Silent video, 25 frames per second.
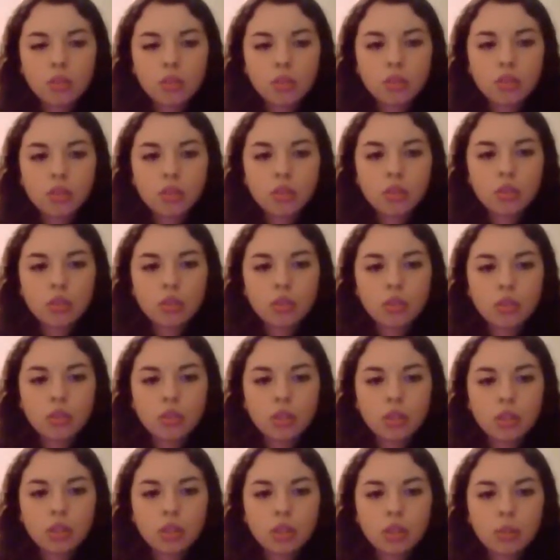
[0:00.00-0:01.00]
just
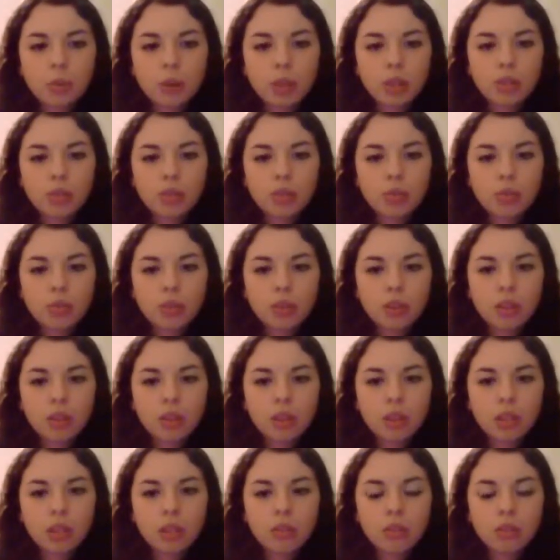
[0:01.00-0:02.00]
using your space
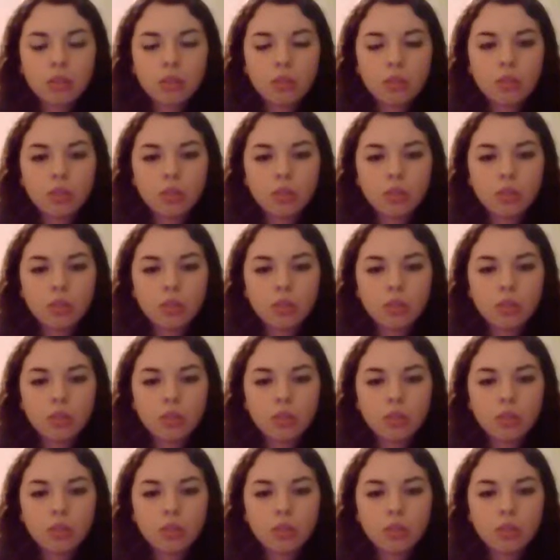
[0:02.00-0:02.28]
accordingly,